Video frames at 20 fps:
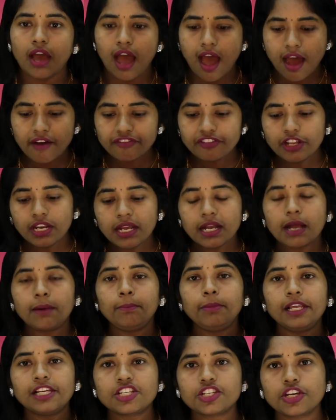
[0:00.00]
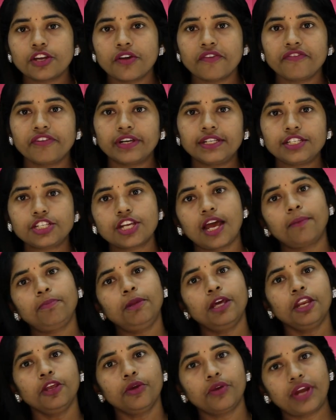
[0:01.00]
after a completion of one
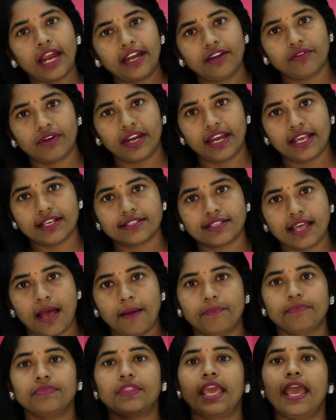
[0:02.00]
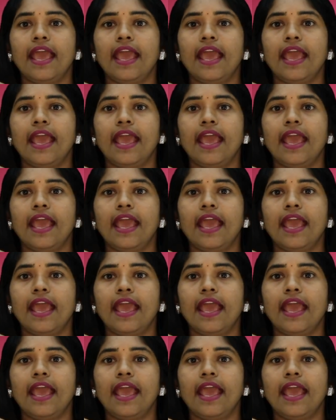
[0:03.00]
chapter, you write one exam.